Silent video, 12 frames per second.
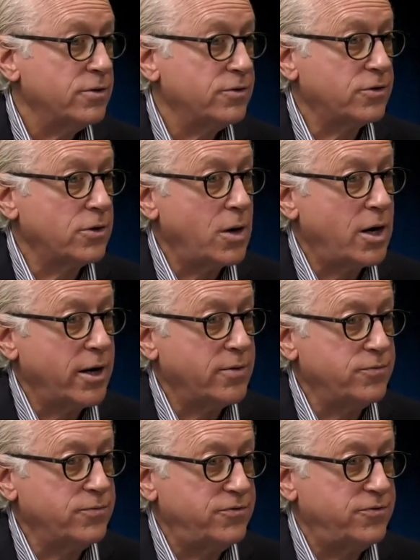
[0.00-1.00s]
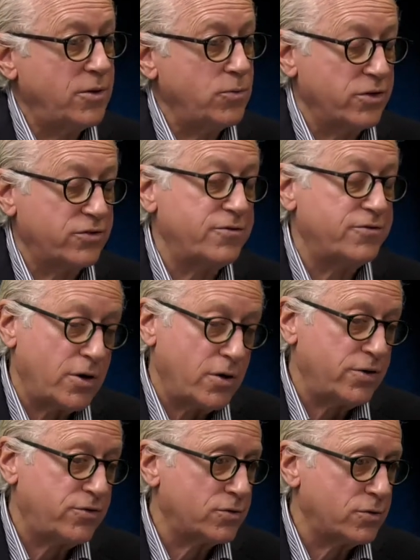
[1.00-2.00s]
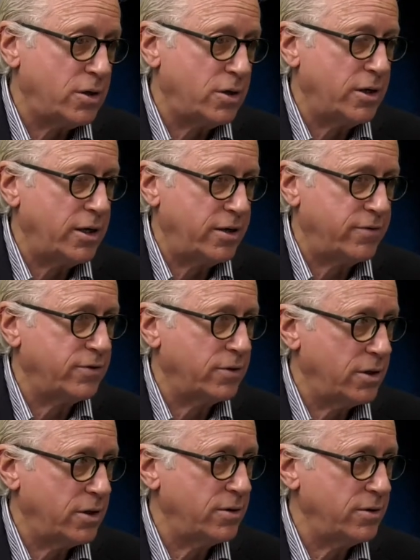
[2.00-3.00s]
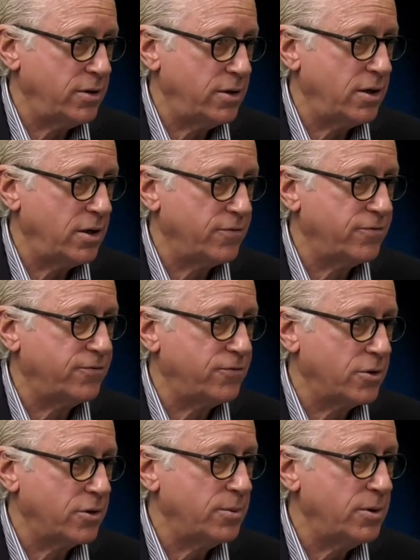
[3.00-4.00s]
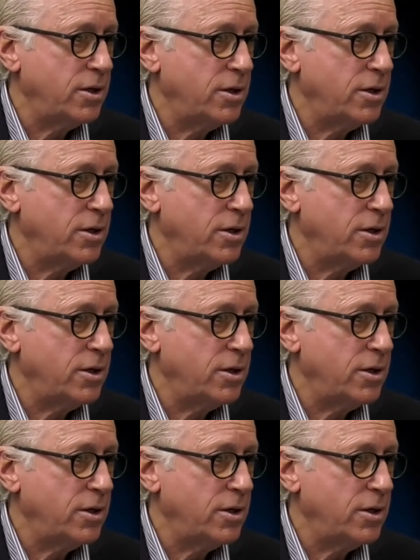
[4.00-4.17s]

So I was a very strong advocate for